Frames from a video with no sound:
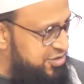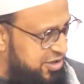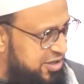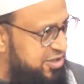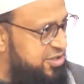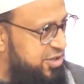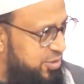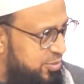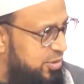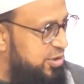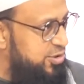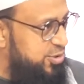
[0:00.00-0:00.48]

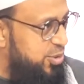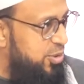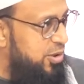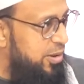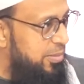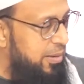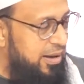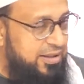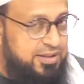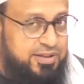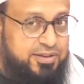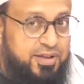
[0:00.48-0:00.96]
juncture we'll
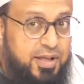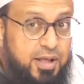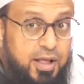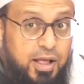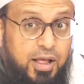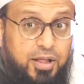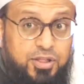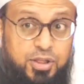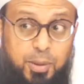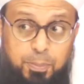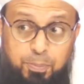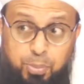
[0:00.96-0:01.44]
talk about this.
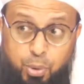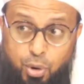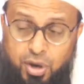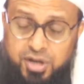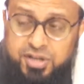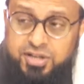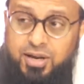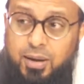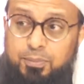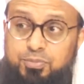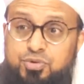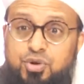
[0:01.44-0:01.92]
The
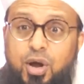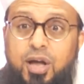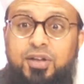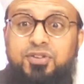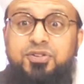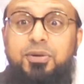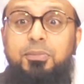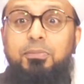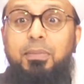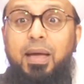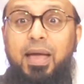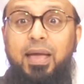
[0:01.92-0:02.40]
point I'm
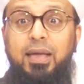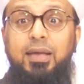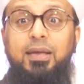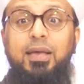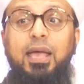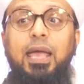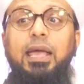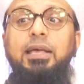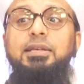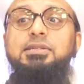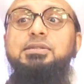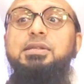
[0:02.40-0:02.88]
trying to
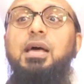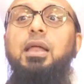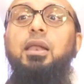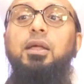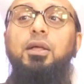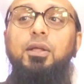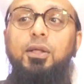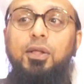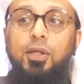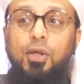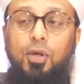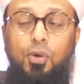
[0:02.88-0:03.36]
make is
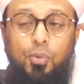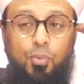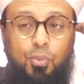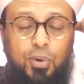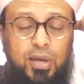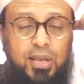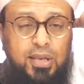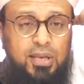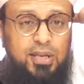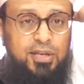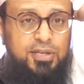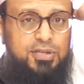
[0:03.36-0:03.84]
that
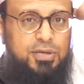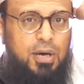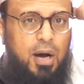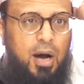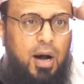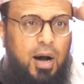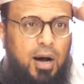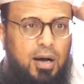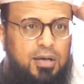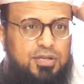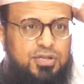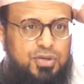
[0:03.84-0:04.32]
we need to
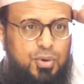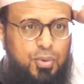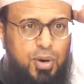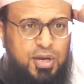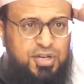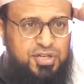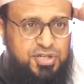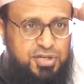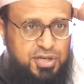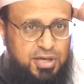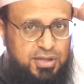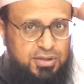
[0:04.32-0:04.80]
ask
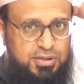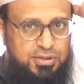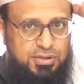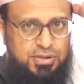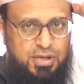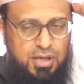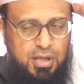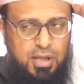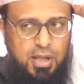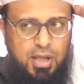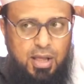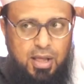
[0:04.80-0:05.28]

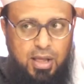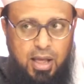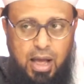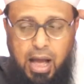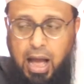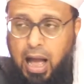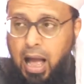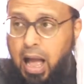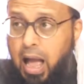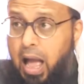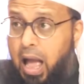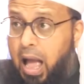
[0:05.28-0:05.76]
questions.
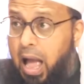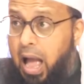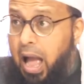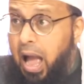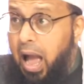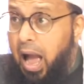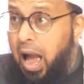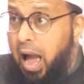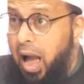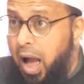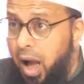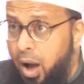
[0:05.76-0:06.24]

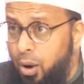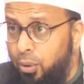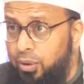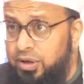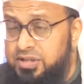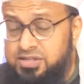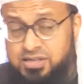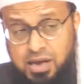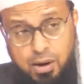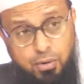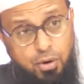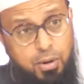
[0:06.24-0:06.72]
How
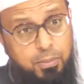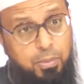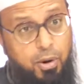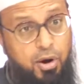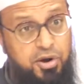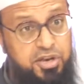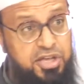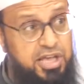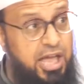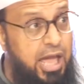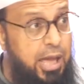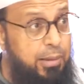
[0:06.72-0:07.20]
is our
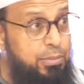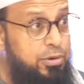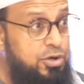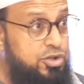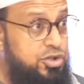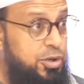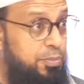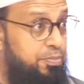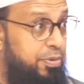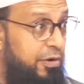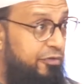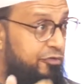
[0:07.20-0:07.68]
body able
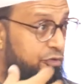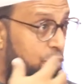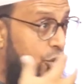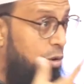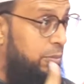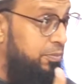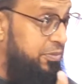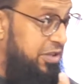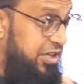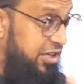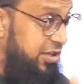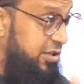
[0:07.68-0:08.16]
to
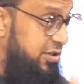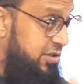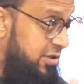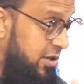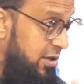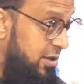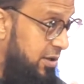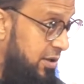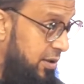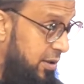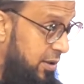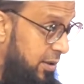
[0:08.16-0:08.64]
perform these,
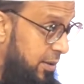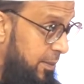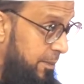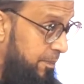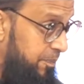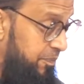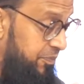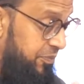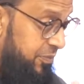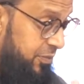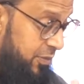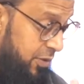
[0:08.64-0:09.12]

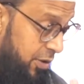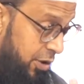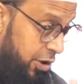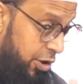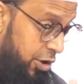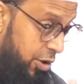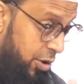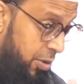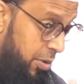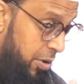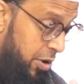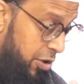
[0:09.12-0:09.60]

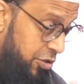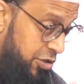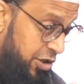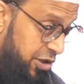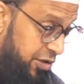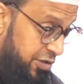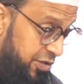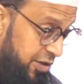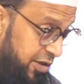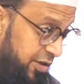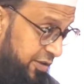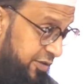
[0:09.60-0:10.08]

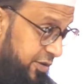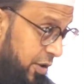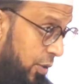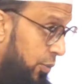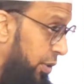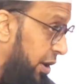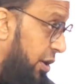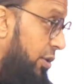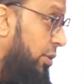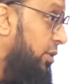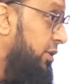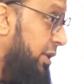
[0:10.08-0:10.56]
these,
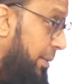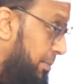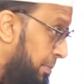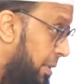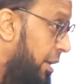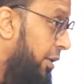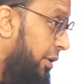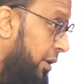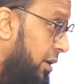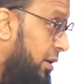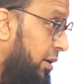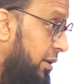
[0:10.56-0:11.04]
we call them
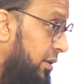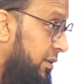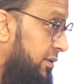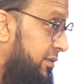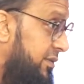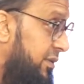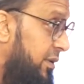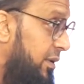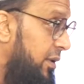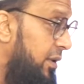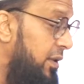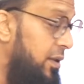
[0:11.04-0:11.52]

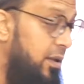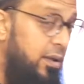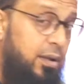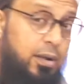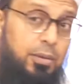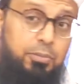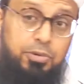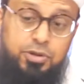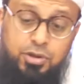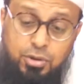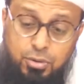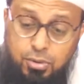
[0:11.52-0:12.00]
miracles.
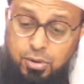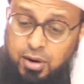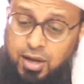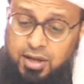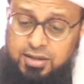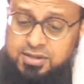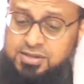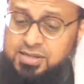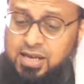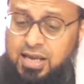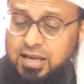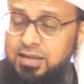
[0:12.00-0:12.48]
But the
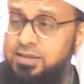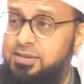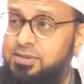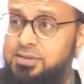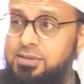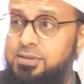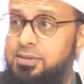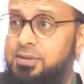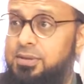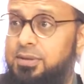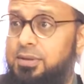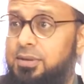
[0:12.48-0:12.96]
Quran says,